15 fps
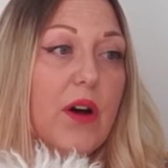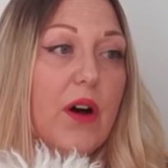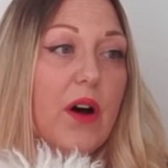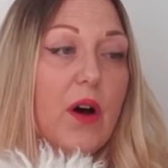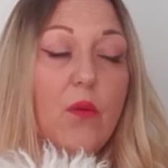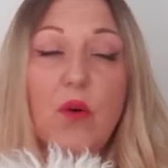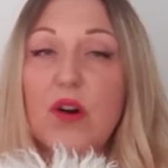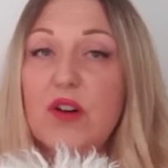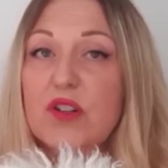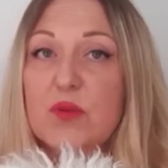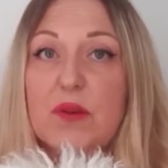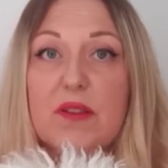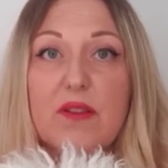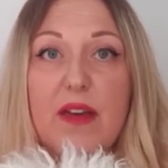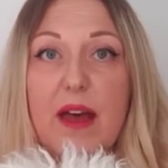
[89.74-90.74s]
I worked
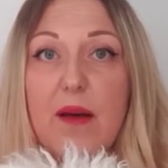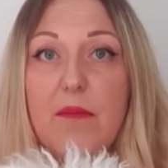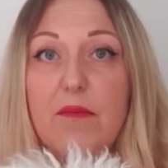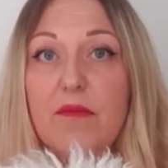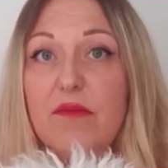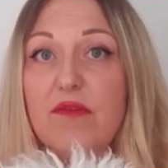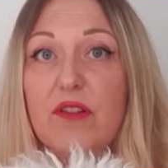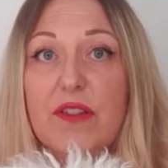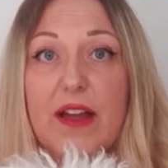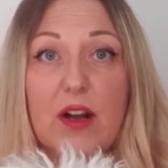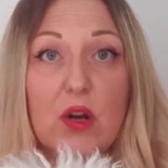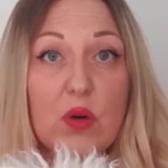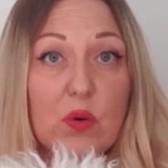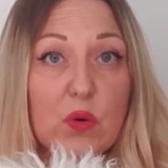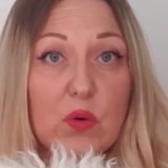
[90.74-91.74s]
with them for their
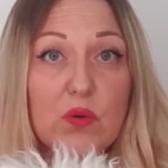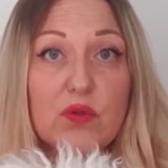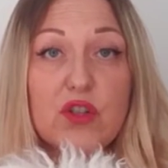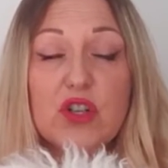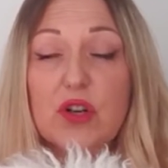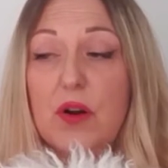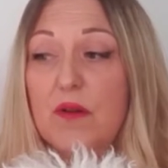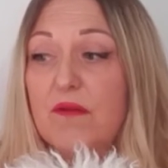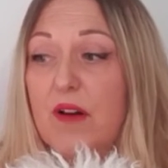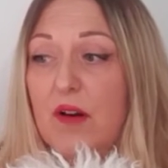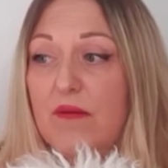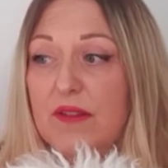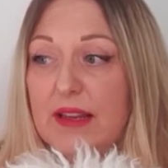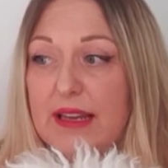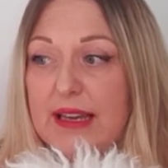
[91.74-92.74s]
launch and
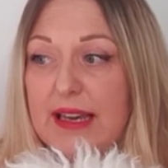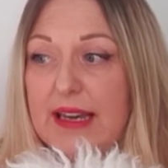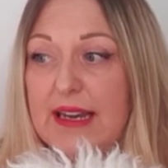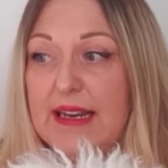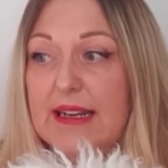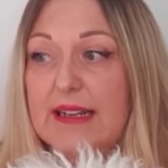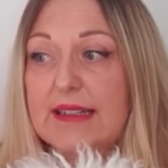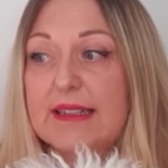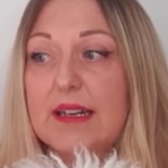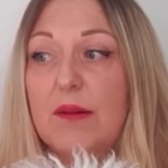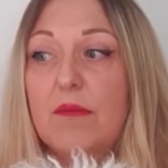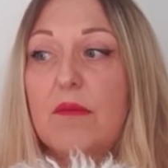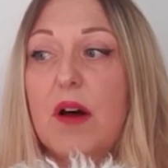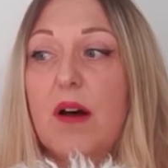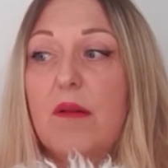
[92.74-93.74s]
over the years, and
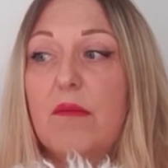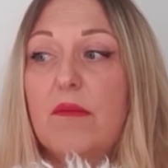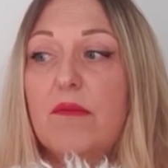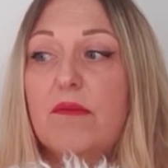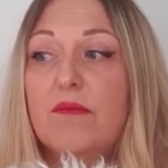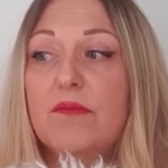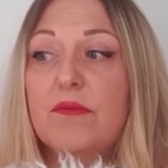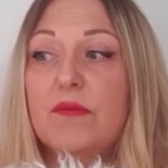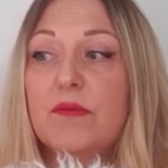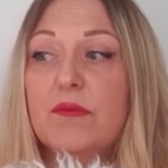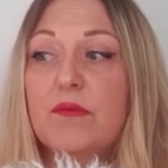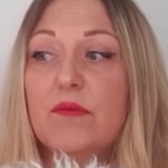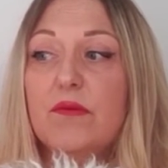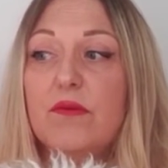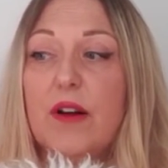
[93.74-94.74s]
I'm
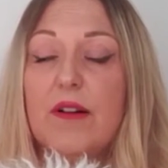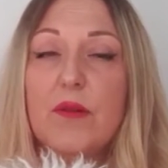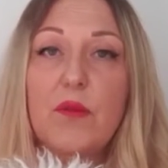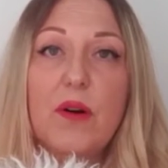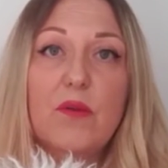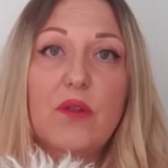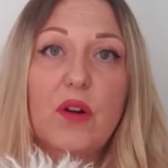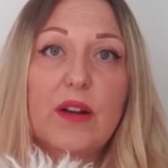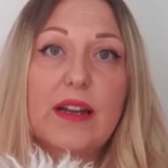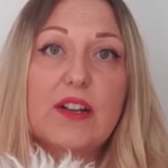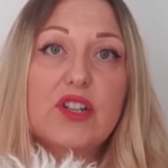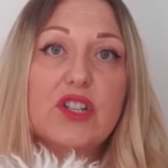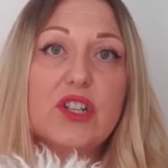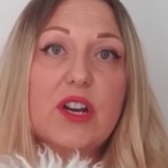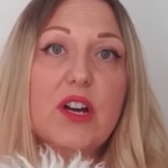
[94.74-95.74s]
very well
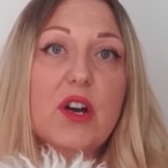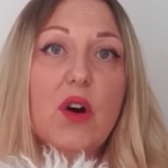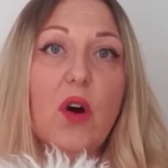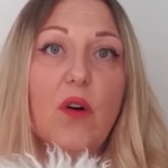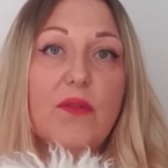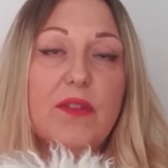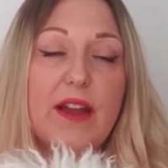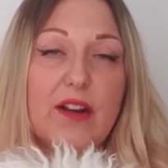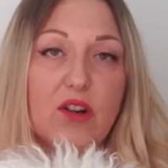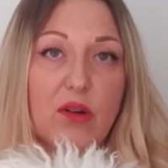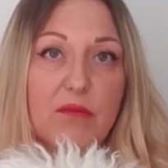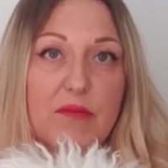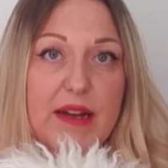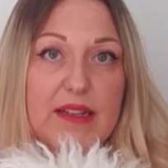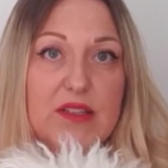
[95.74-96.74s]
knowledged on their
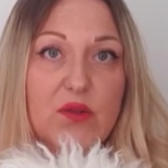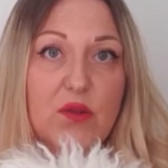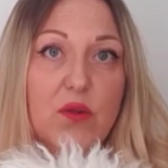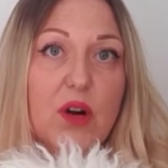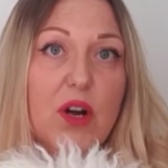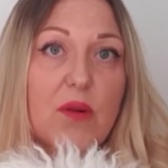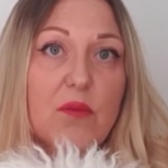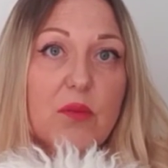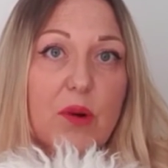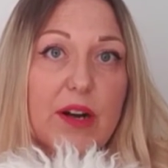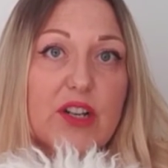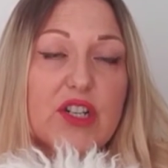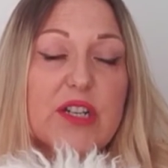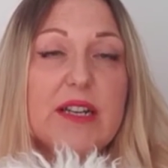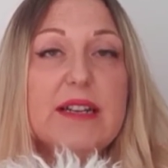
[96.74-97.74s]
non-metal
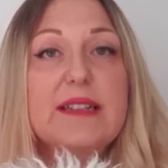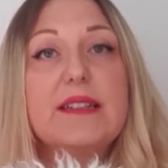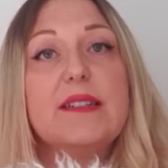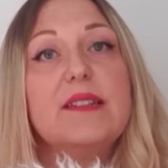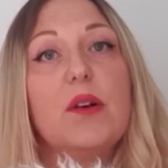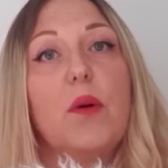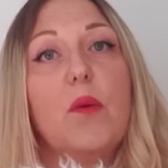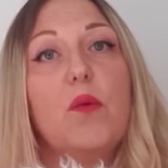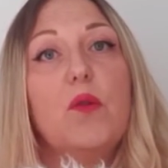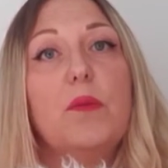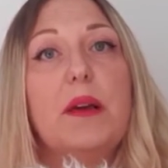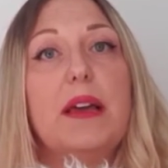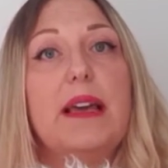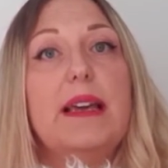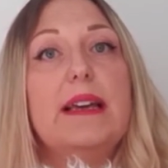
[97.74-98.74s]
brushes. So I will
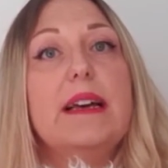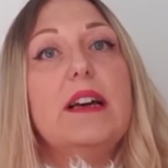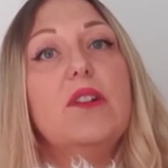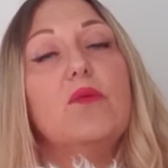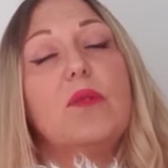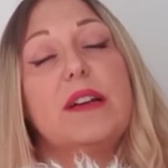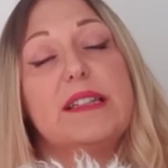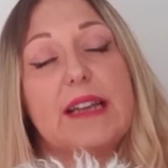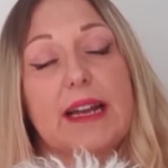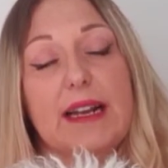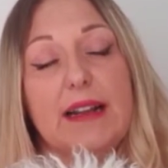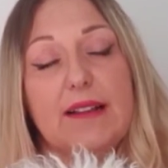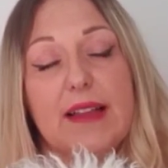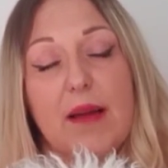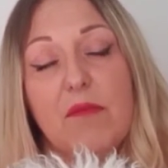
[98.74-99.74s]
be
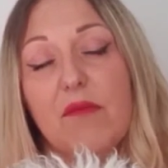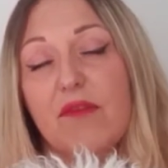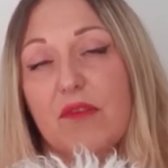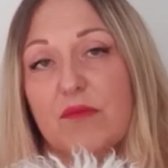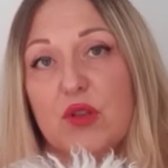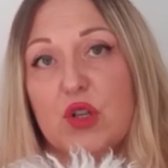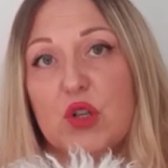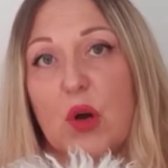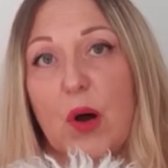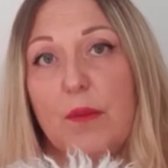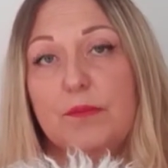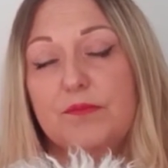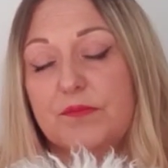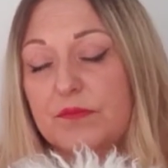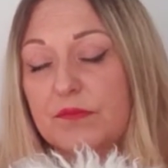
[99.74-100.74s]
retailing them from the shop,